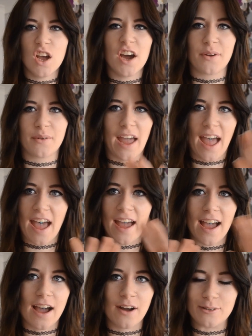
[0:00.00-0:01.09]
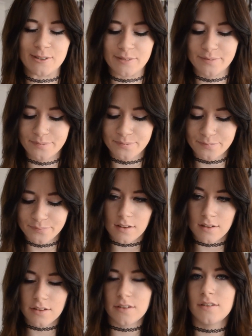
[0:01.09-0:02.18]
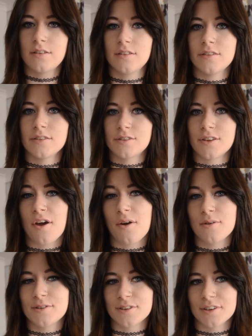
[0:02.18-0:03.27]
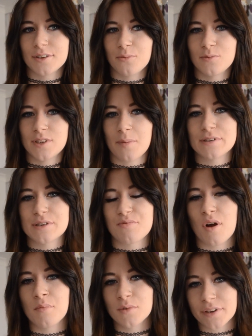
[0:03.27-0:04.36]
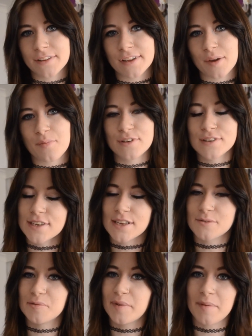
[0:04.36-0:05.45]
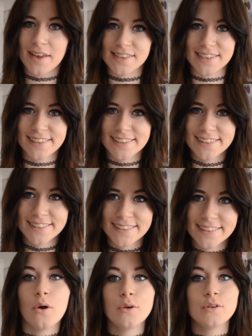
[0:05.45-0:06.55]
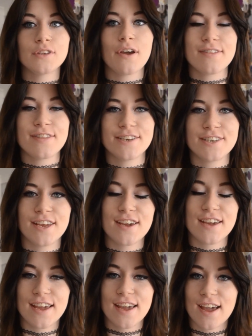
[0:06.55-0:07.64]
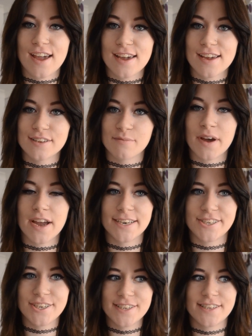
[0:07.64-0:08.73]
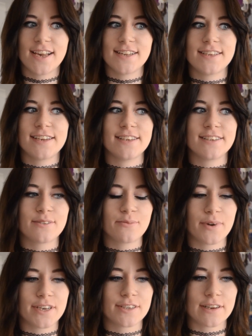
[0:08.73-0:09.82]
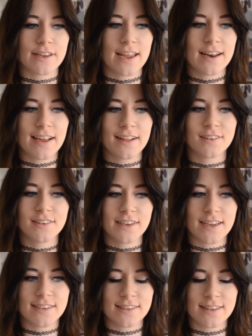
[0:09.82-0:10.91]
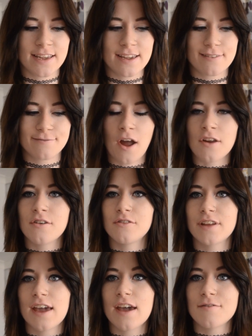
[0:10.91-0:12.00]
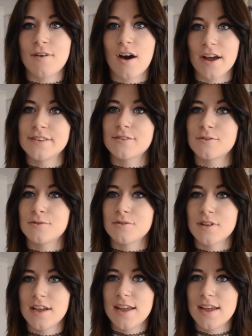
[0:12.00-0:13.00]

I don't care at all. So to step into prom looking like a princess would be amazing. Also, this year is my GCSEs, which in England is the final year of high school.